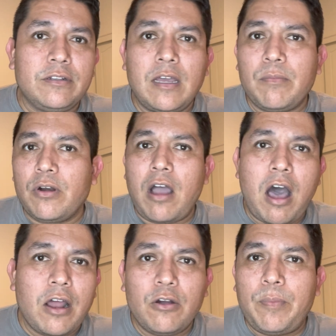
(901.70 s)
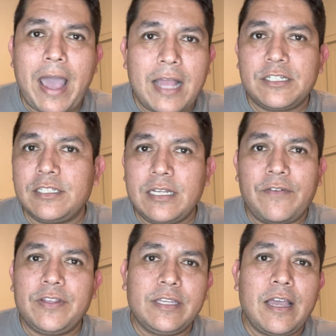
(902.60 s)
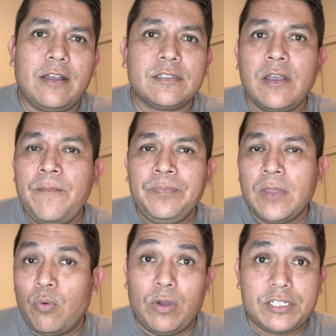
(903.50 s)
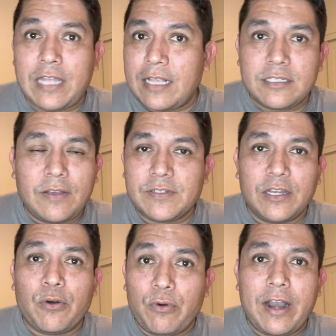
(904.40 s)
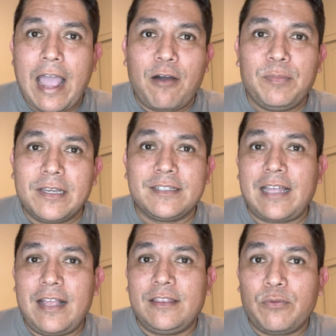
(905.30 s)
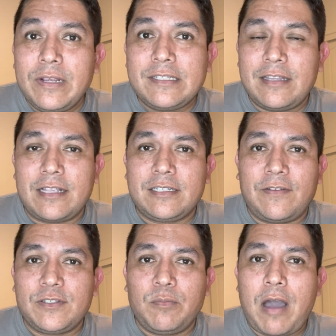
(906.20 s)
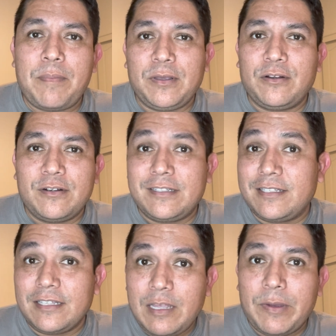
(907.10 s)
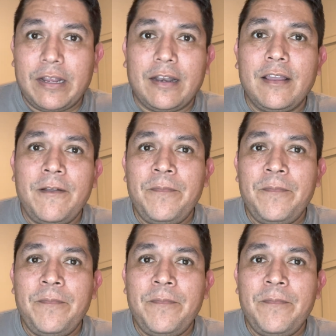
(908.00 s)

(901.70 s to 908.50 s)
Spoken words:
numbered auto patches and everything else, which that stuff's going to run out, because the reason that stuff's so popular is it's limited.